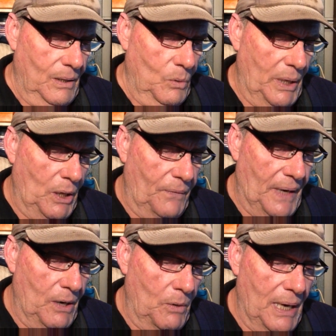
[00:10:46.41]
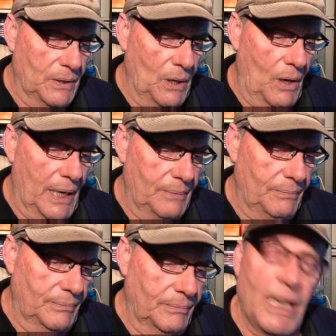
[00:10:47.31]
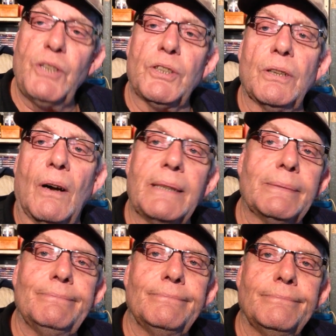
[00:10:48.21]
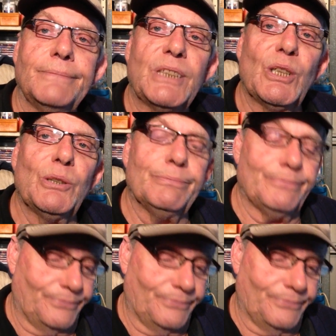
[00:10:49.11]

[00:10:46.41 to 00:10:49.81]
Went off air around 9 each night too.